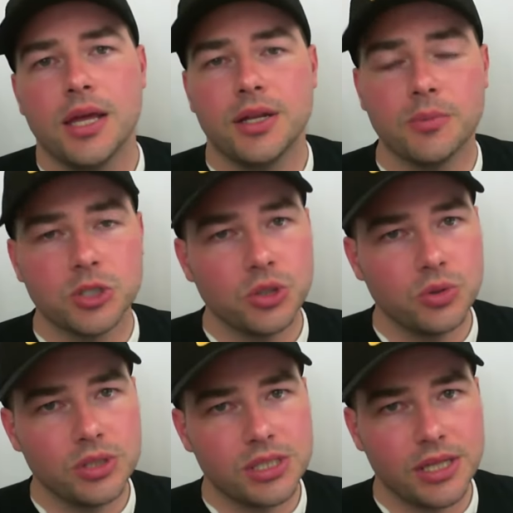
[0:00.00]
Number two
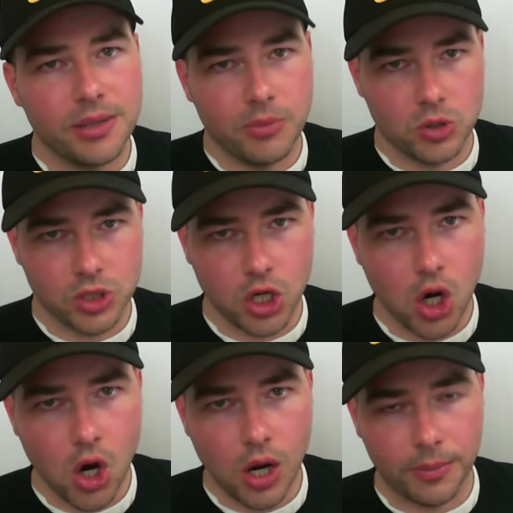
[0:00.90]
is the most
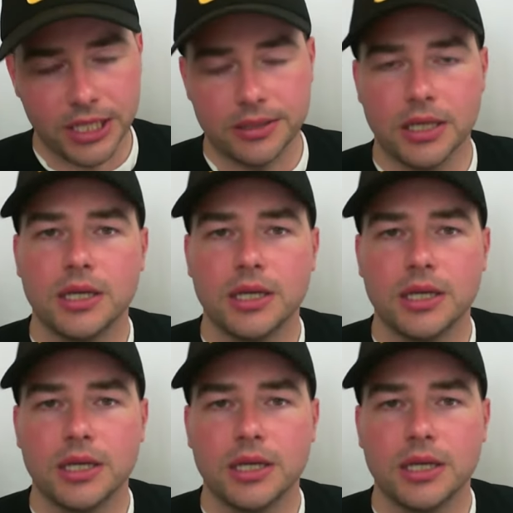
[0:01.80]
common.